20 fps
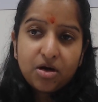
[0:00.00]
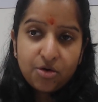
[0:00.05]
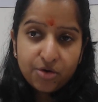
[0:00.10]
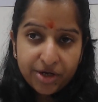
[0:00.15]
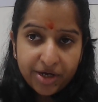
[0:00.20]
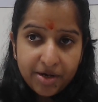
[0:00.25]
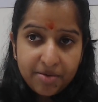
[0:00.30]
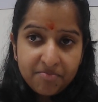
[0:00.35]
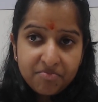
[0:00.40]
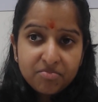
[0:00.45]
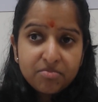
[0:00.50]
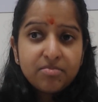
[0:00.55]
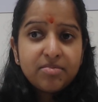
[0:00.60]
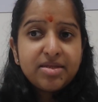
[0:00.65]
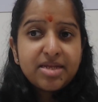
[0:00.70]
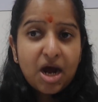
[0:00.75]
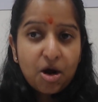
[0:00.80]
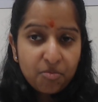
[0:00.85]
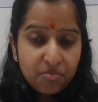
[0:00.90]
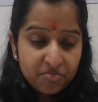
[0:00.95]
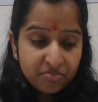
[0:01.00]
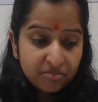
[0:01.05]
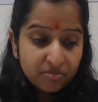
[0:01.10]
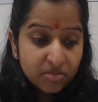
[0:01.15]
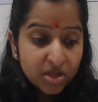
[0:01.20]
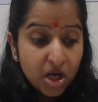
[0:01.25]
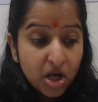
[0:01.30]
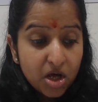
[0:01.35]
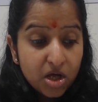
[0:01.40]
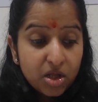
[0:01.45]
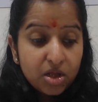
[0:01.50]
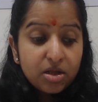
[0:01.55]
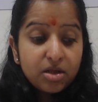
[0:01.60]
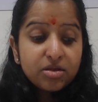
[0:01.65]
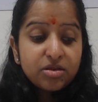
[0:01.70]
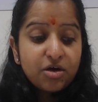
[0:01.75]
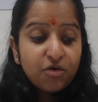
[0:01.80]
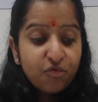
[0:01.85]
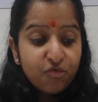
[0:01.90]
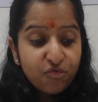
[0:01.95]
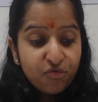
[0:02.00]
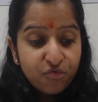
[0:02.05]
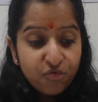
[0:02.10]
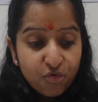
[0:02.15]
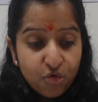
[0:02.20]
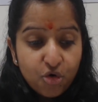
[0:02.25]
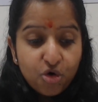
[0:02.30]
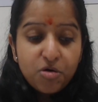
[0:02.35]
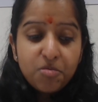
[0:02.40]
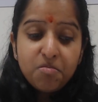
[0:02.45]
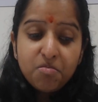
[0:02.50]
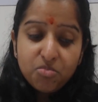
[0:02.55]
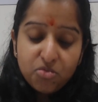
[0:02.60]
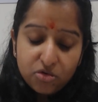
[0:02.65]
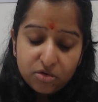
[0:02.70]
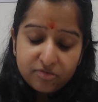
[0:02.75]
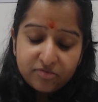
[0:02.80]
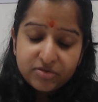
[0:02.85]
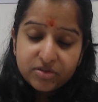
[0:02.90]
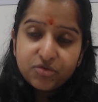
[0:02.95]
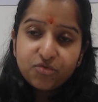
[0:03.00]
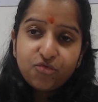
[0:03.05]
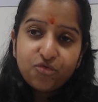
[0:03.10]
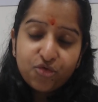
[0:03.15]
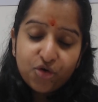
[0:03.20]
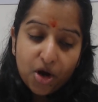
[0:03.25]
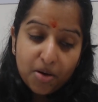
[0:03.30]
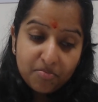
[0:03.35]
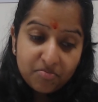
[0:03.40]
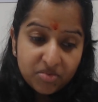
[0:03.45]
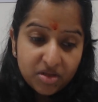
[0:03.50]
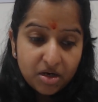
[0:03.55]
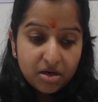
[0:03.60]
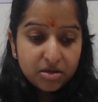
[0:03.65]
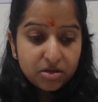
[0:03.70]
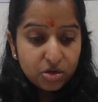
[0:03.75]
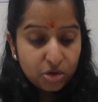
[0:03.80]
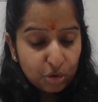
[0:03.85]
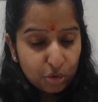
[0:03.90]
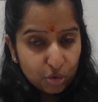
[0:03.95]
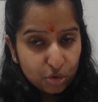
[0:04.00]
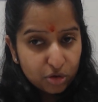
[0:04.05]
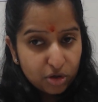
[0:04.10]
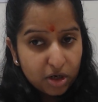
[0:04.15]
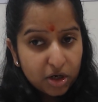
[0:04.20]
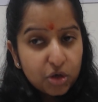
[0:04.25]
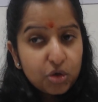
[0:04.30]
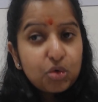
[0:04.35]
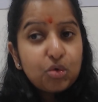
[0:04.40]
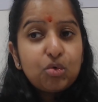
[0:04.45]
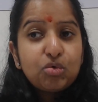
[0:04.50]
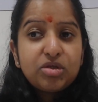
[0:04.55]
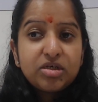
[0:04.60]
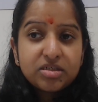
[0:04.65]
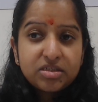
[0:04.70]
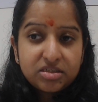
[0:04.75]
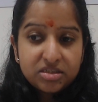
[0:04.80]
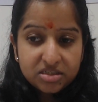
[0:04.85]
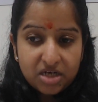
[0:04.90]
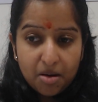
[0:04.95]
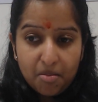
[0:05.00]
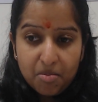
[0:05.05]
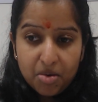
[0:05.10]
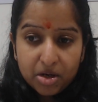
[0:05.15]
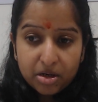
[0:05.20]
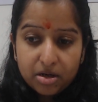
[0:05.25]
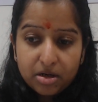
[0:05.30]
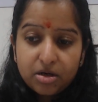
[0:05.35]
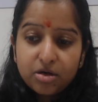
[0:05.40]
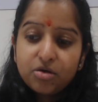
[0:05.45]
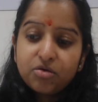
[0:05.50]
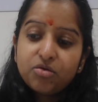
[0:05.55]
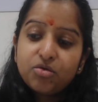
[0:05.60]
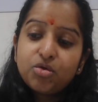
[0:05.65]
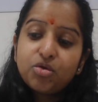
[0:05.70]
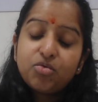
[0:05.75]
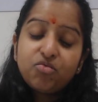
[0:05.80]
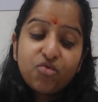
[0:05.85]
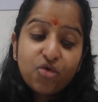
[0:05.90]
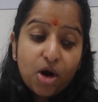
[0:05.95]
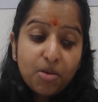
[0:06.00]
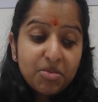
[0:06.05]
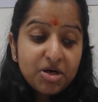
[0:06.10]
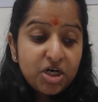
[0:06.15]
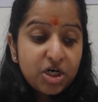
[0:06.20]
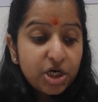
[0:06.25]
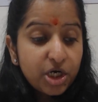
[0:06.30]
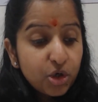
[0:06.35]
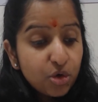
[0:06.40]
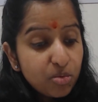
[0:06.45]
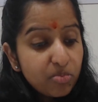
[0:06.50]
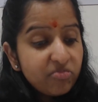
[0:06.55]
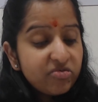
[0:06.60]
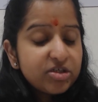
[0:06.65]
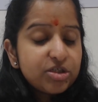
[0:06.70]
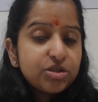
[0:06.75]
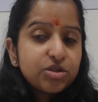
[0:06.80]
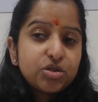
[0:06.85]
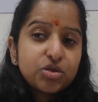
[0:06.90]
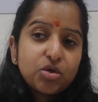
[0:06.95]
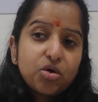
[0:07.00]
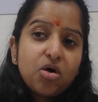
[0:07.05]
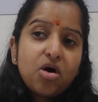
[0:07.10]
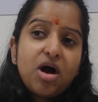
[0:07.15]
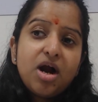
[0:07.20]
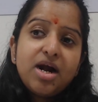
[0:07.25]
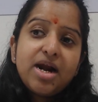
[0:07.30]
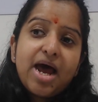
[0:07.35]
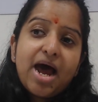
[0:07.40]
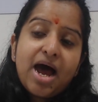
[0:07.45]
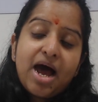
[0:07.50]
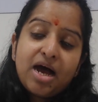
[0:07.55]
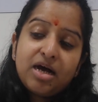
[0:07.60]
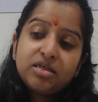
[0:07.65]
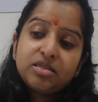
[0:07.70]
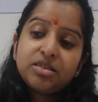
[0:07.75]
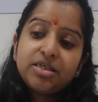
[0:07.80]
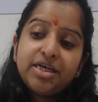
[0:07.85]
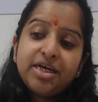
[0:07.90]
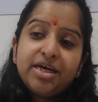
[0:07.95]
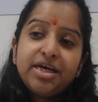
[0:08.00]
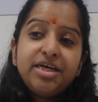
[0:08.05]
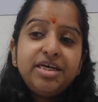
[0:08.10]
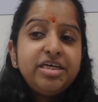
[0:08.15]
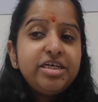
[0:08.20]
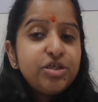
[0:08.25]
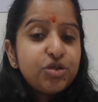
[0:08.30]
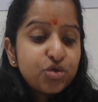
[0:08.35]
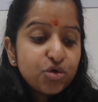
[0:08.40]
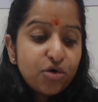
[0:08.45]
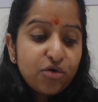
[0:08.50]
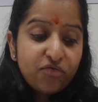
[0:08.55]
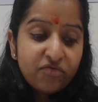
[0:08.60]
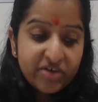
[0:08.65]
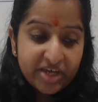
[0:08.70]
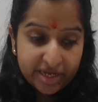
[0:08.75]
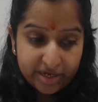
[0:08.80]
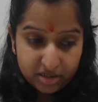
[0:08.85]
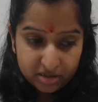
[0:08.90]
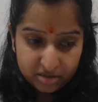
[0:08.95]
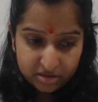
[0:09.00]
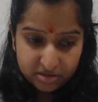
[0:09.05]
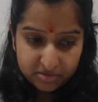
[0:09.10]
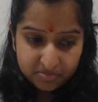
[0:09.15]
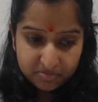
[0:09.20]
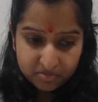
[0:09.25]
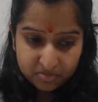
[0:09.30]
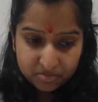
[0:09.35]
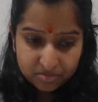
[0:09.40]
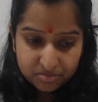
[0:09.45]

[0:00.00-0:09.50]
Okay. Now the food moves from the throat to the stomach from a tube which is called as a esophagus.